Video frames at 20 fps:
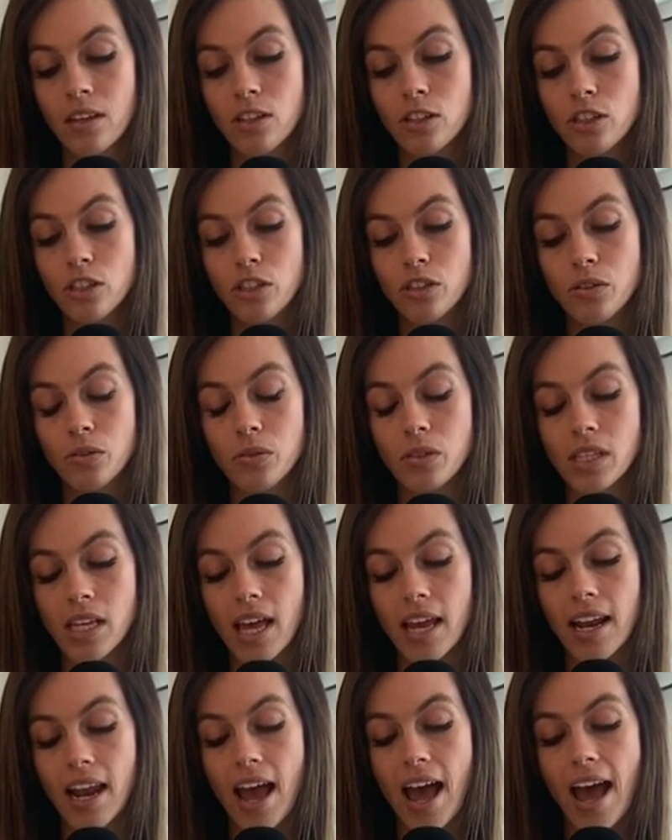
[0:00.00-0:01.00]
Shoes
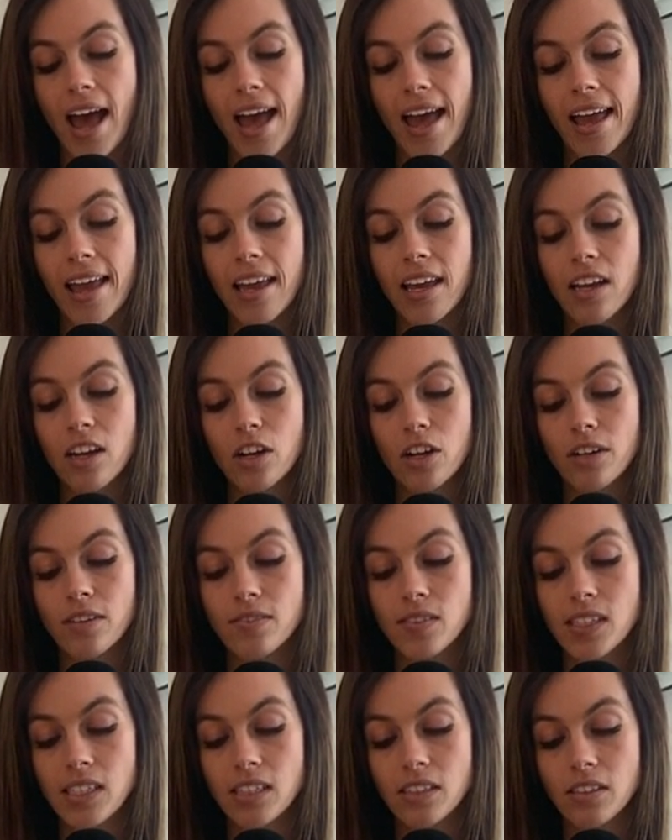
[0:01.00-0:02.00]
had high,
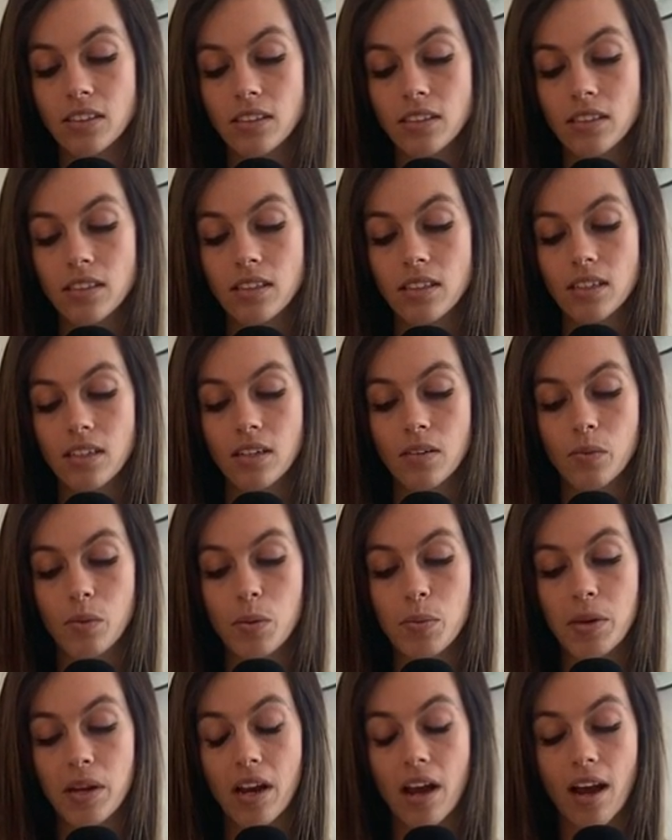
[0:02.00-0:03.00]
curved heels.
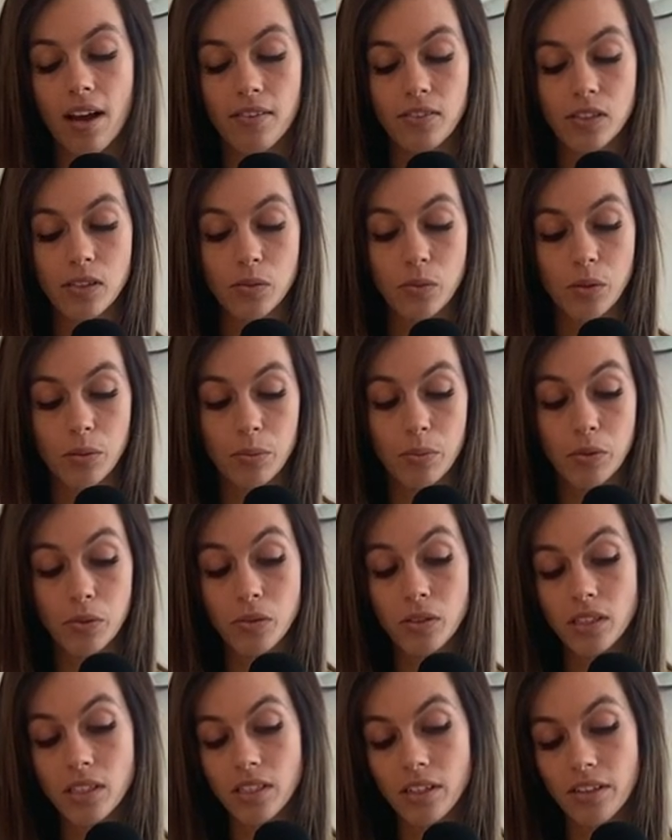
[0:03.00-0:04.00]
Women often wore
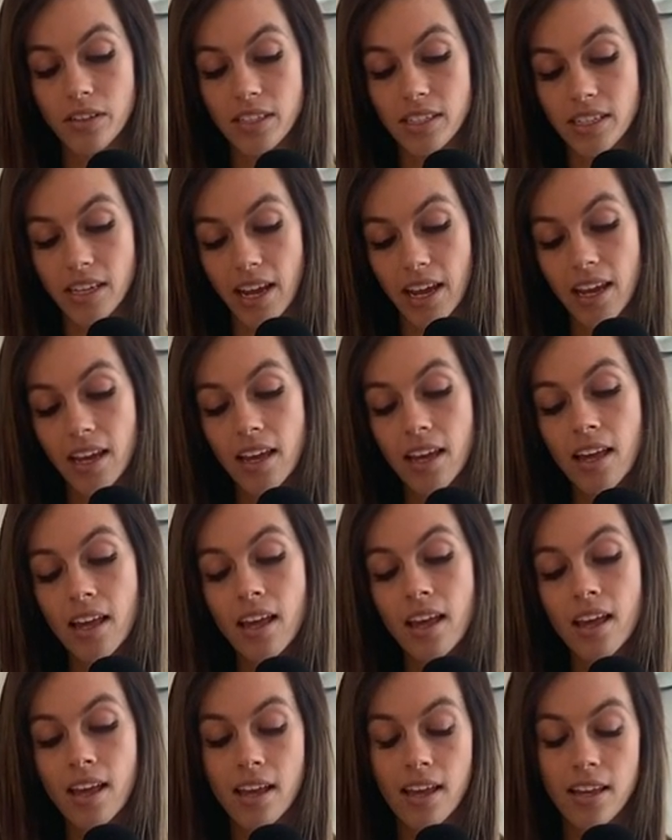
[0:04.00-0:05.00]
boots during the day
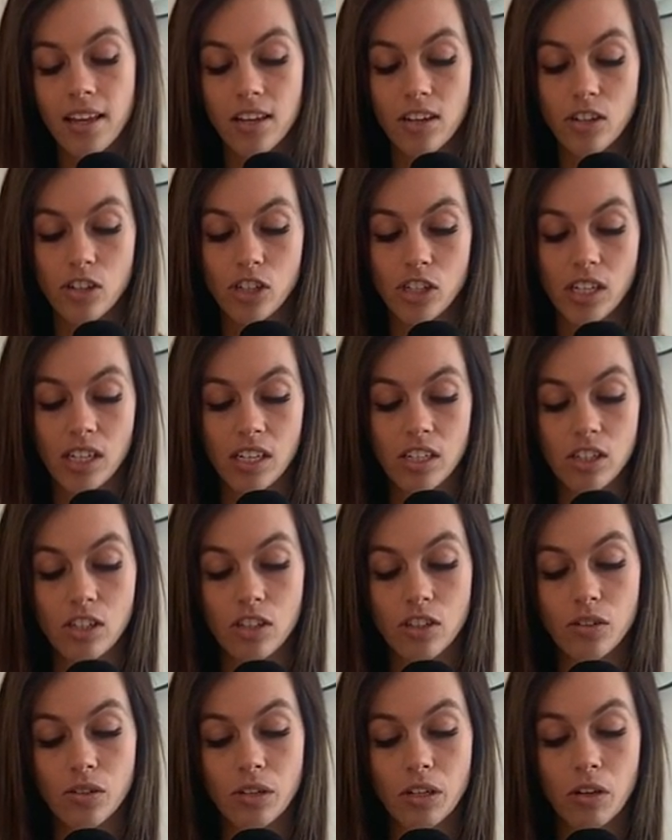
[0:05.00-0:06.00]
and changed
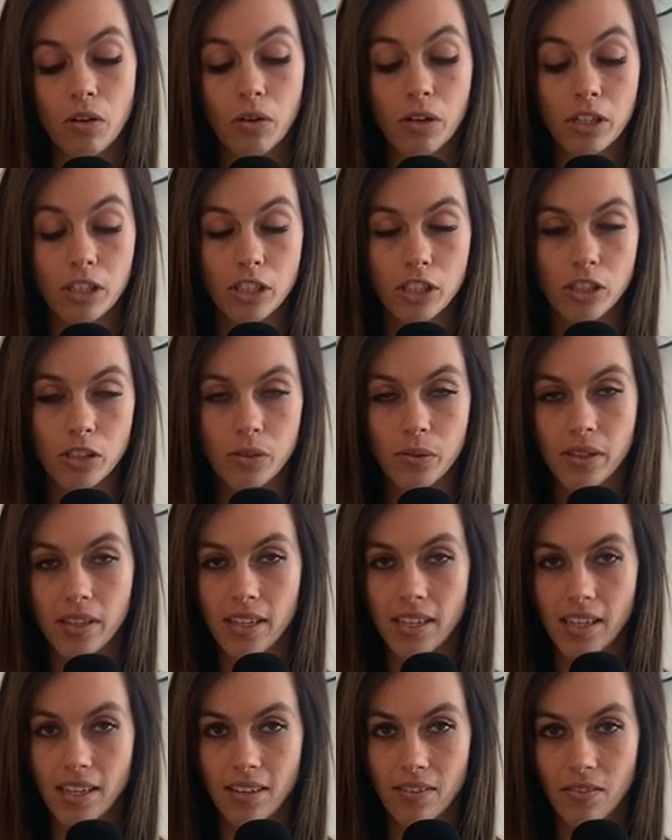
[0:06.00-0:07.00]
into a court shoe in
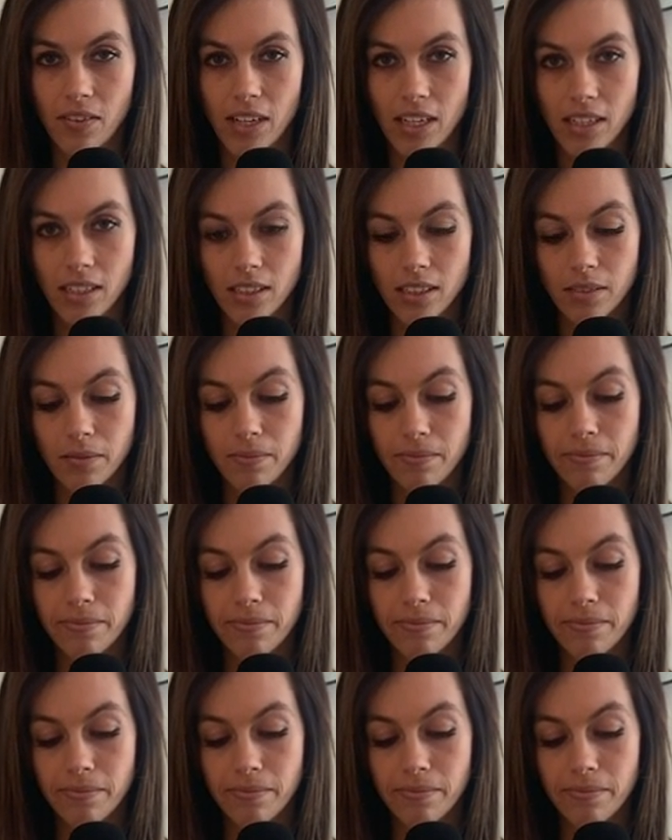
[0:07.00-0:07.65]
the evenings.